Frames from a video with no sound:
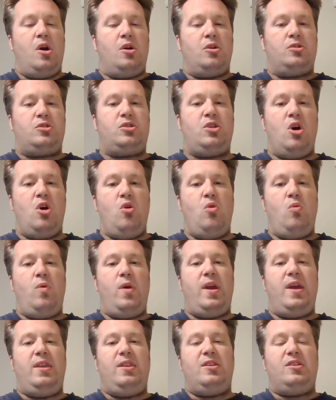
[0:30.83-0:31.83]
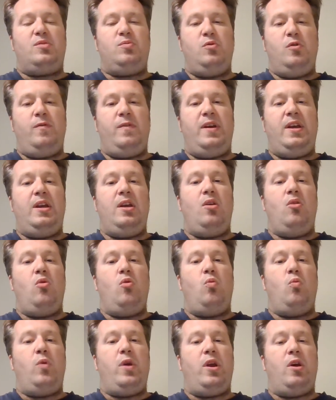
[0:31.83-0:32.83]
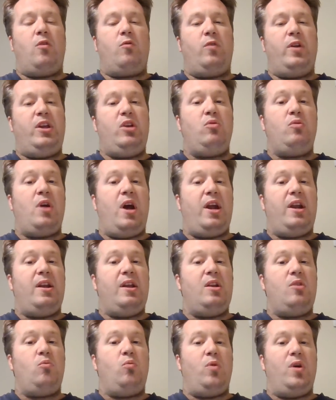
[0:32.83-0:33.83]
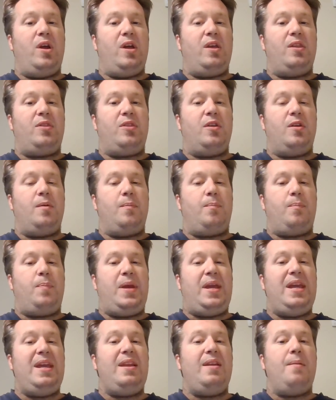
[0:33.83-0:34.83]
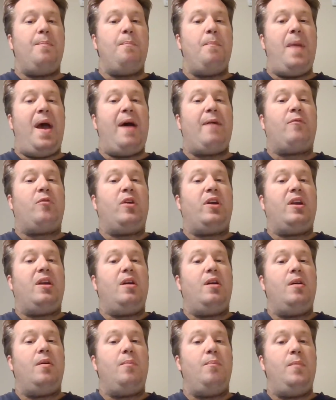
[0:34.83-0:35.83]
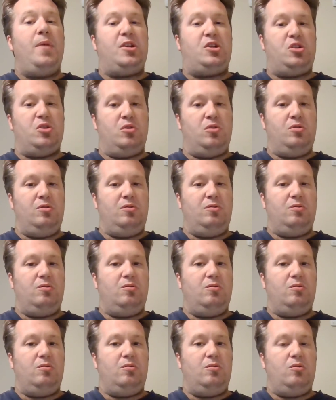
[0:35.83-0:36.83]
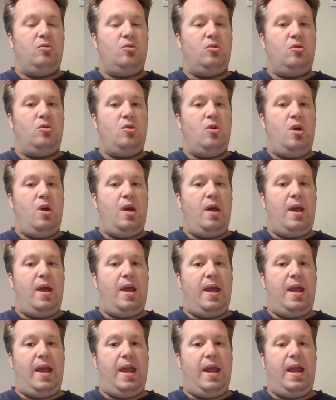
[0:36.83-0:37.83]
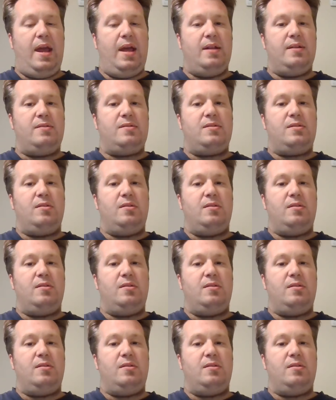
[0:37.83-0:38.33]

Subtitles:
So, in this movie, we are reunited with Pete Maverick Mitchell, and